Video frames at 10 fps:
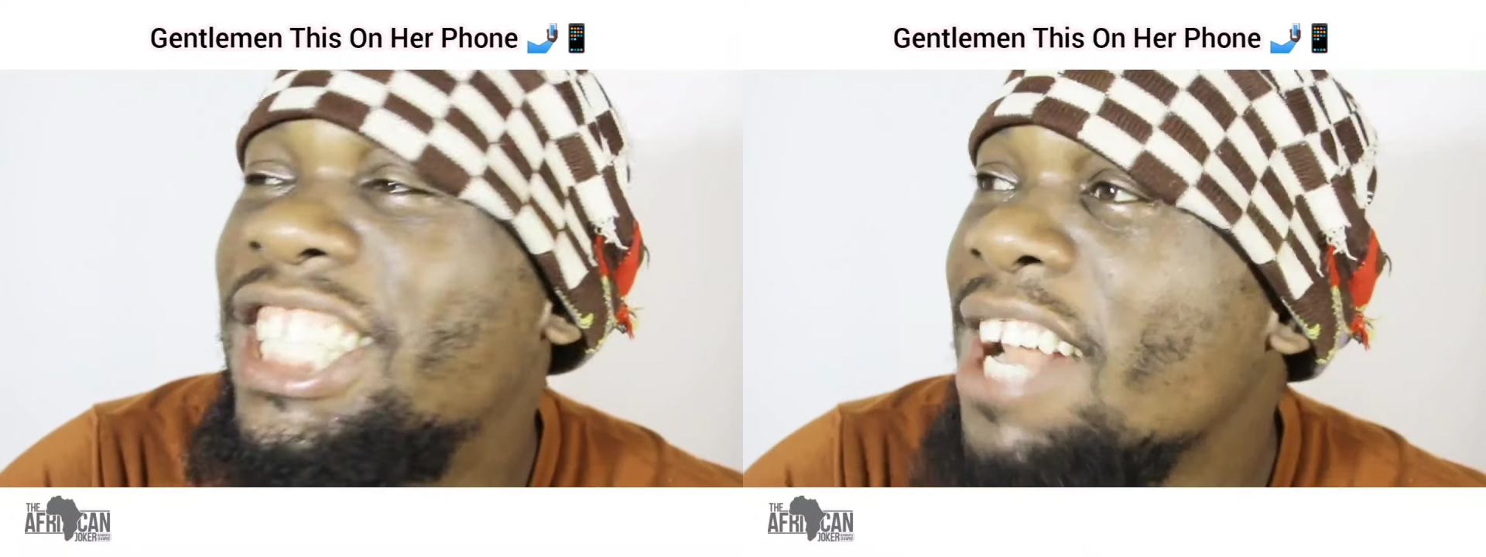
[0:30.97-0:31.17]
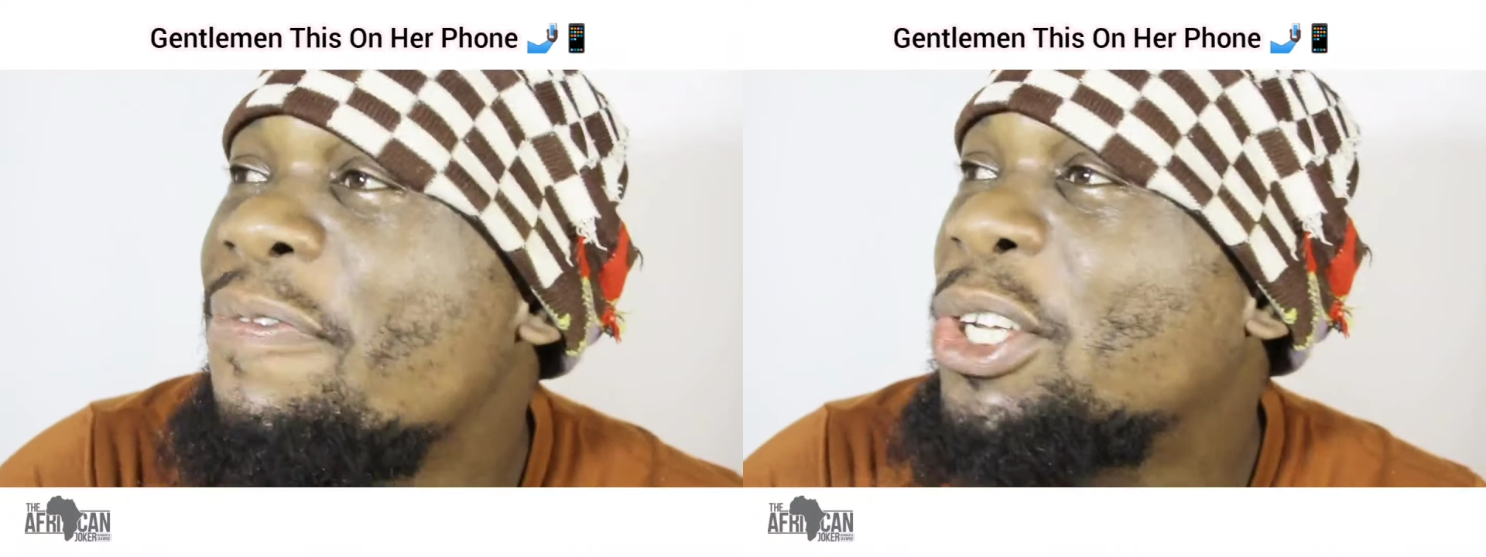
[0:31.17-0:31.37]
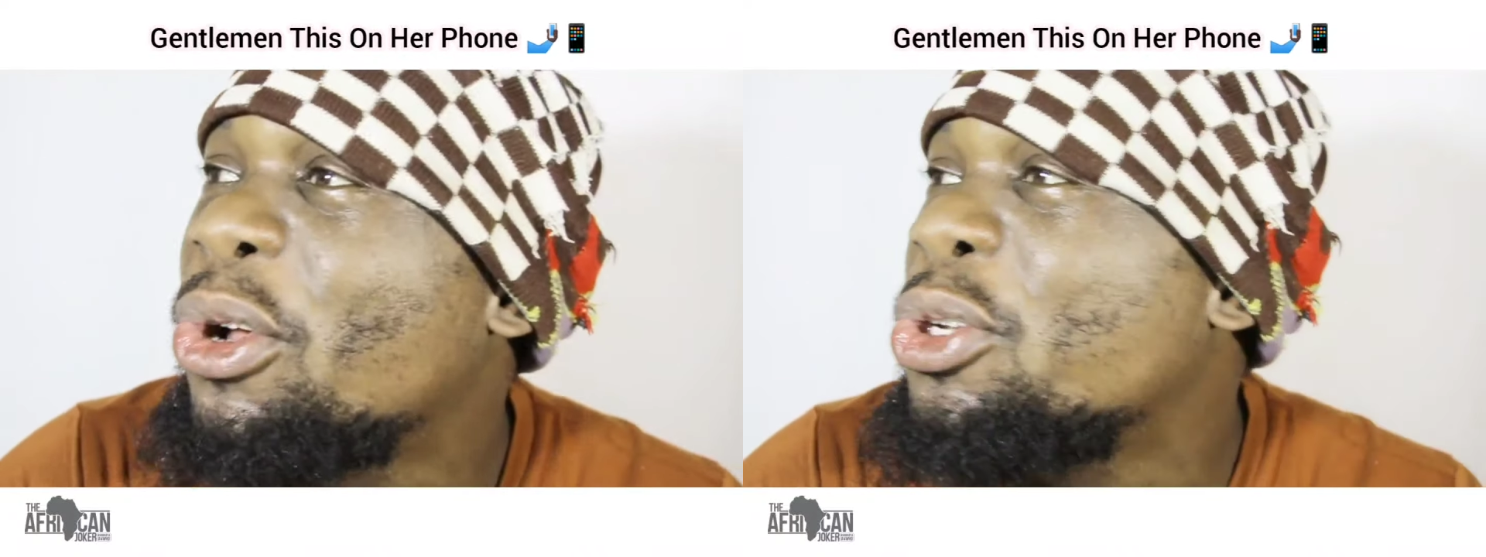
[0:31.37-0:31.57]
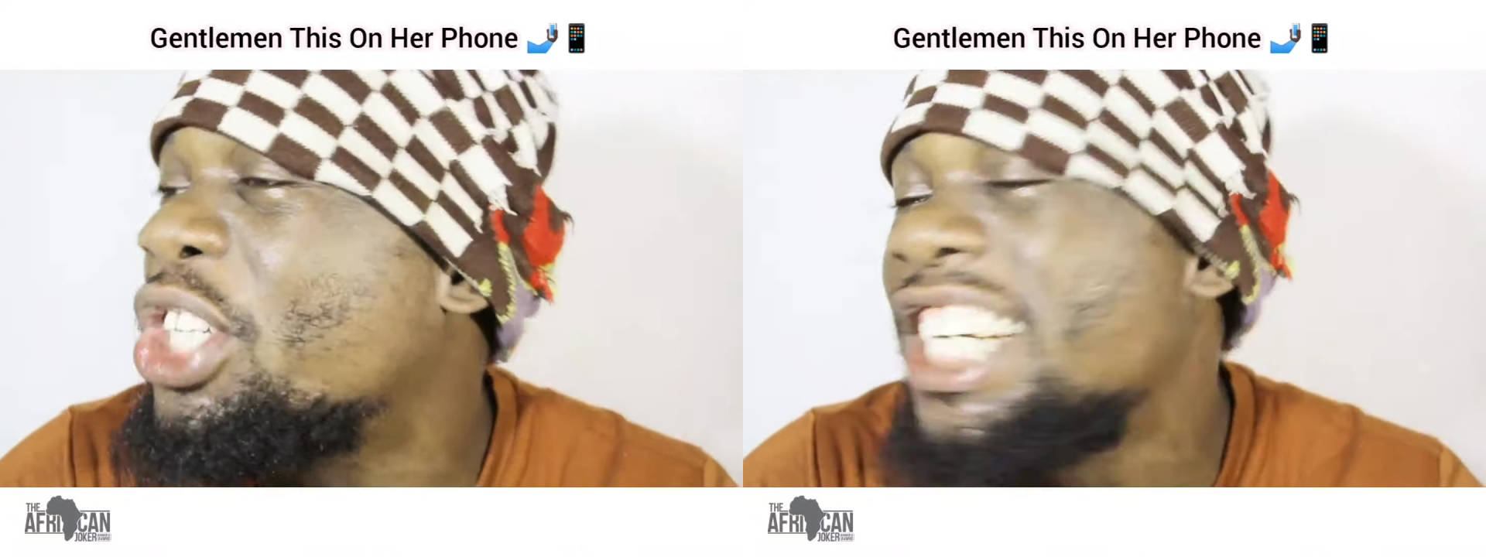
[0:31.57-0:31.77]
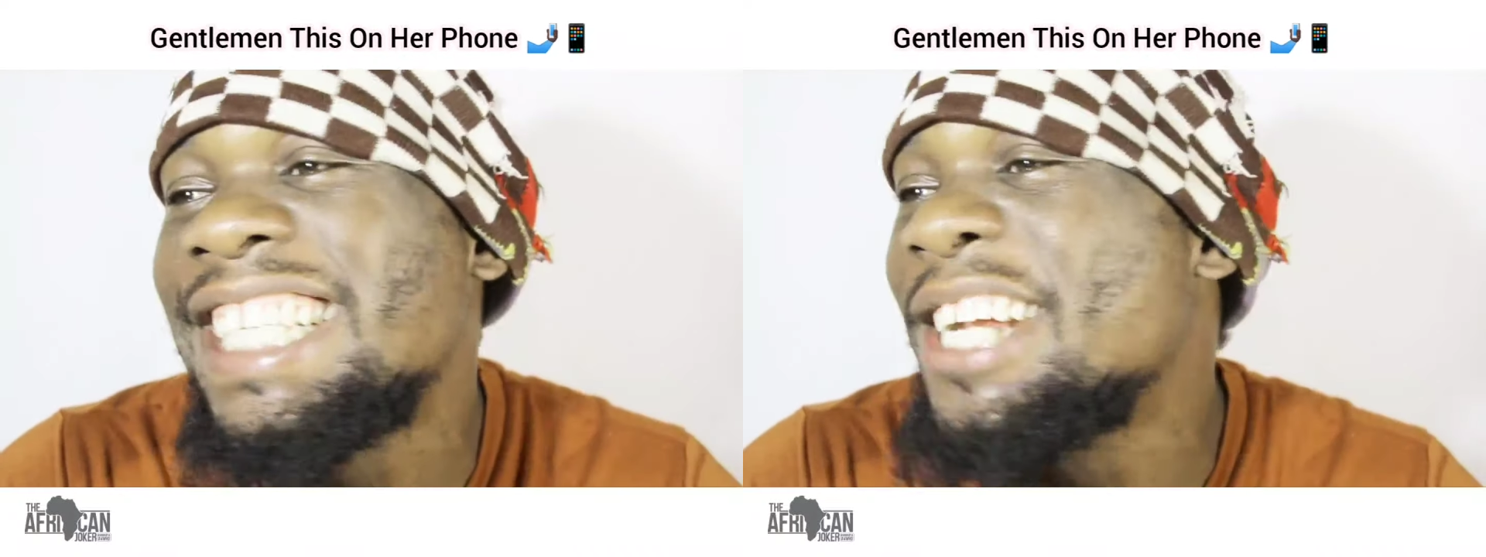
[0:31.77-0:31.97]
Jennifer told you
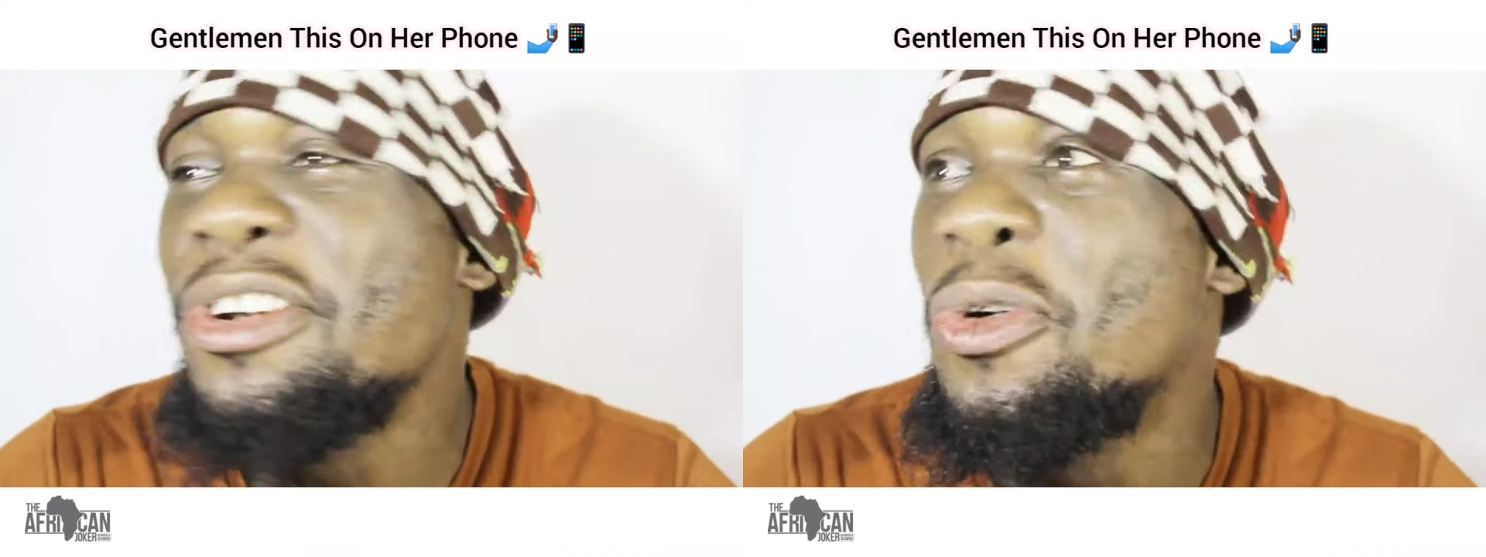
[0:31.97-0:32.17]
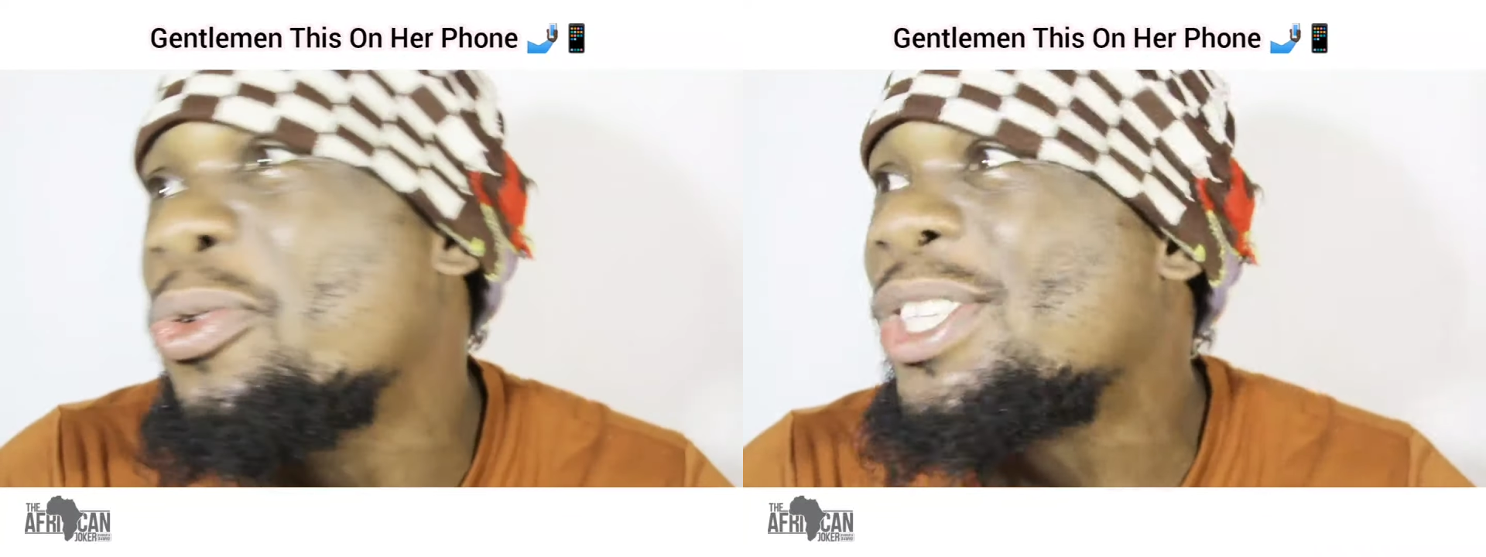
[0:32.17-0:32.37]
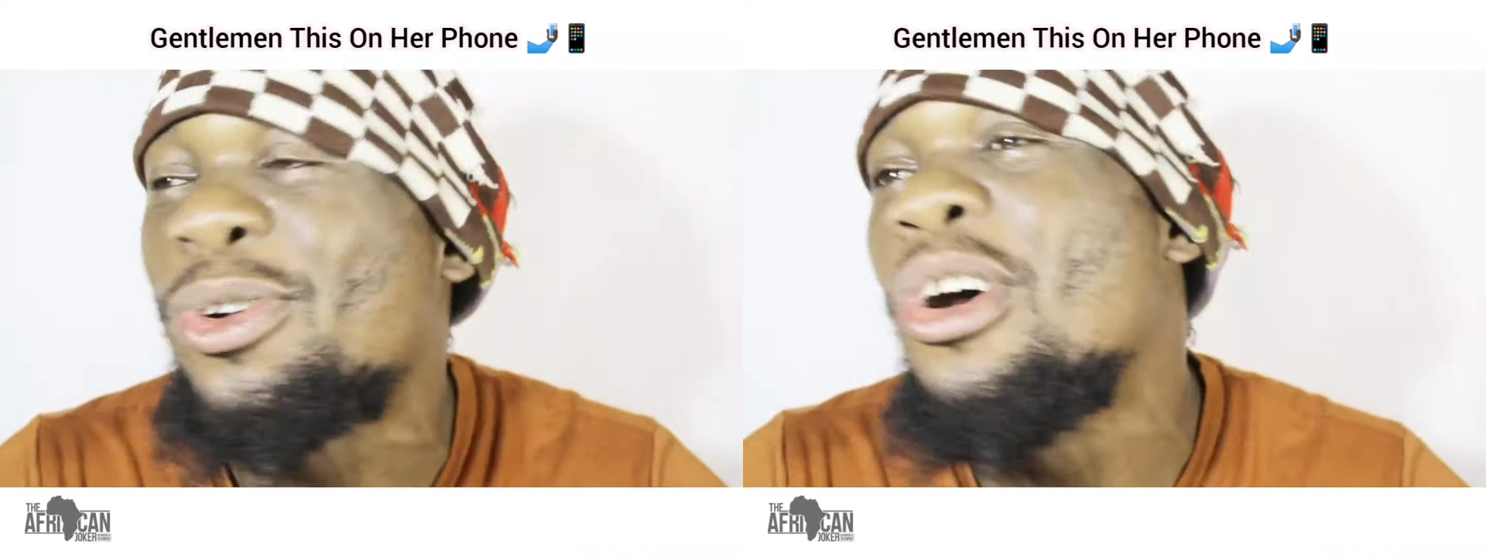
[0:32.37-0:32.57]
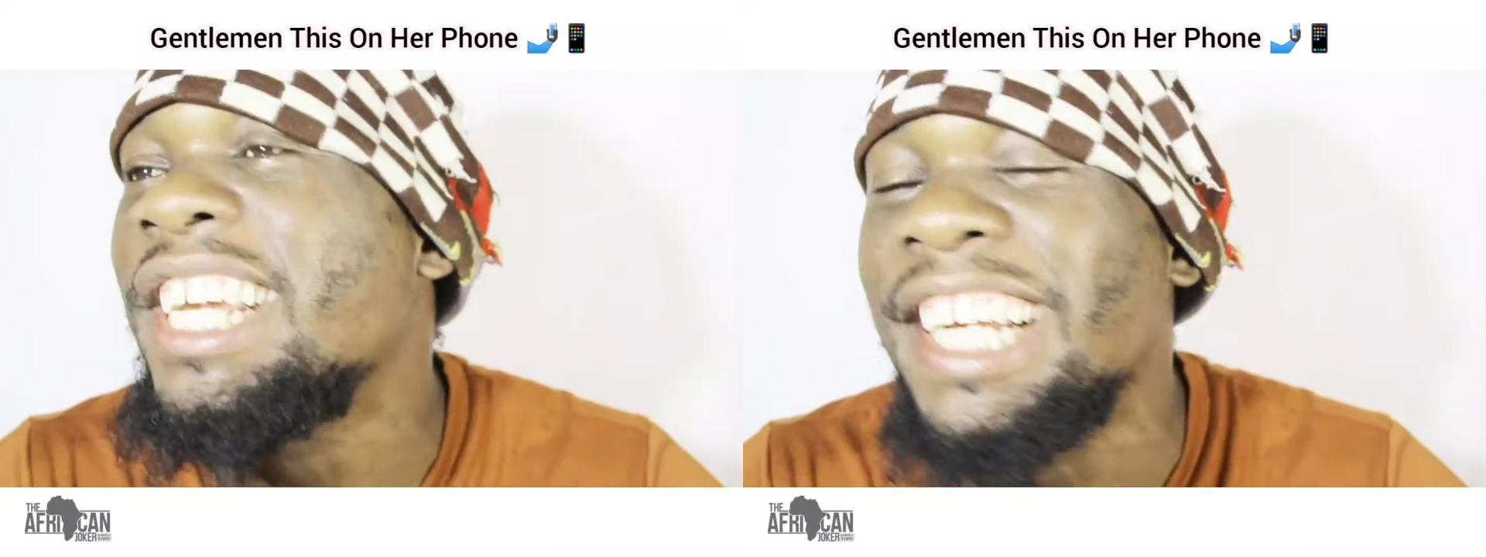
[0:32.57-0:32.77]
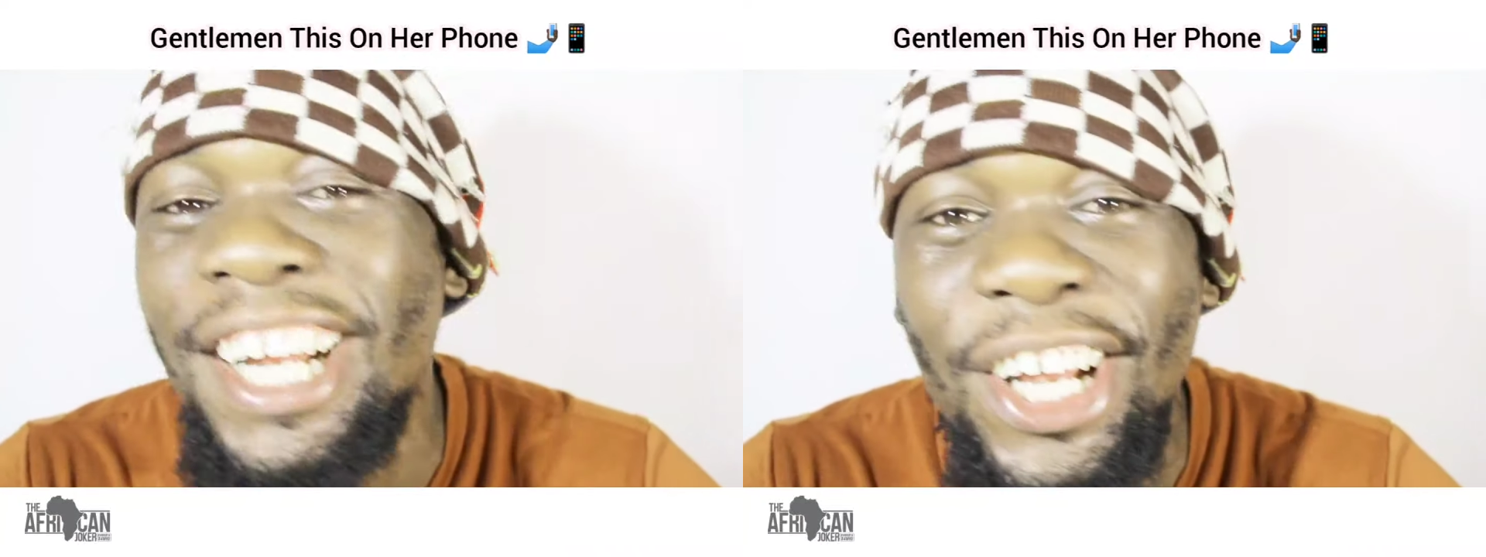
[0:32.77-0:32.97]
she doesn't know who is
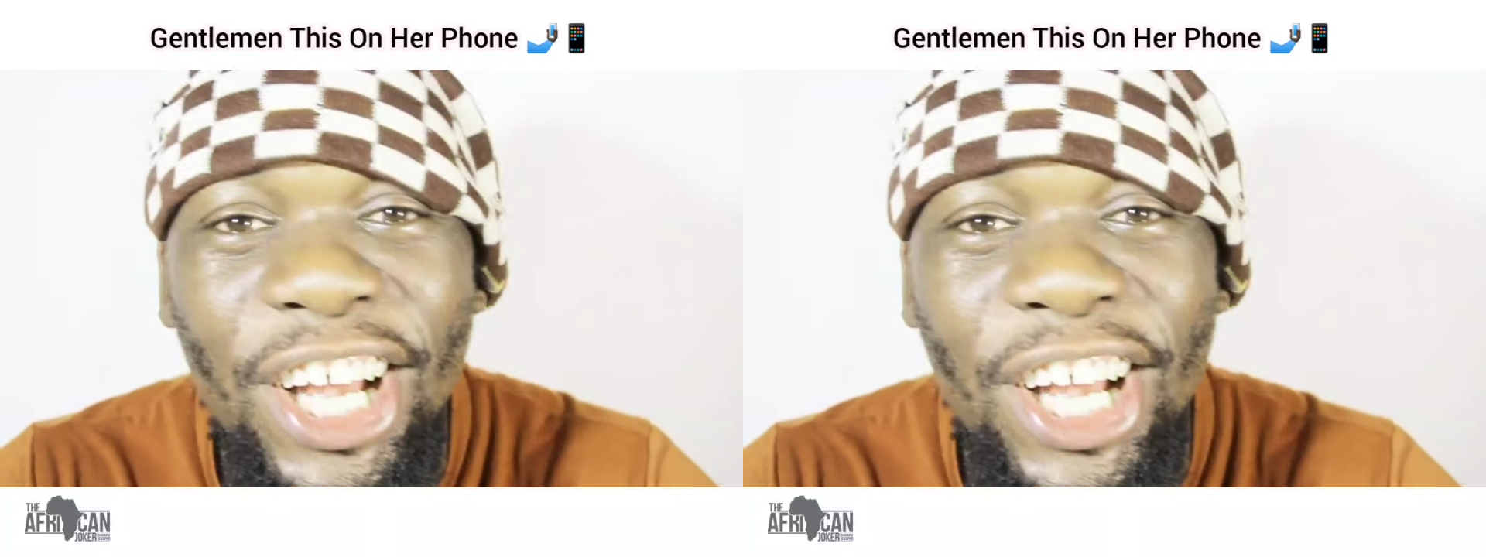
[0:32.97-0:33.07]
calling?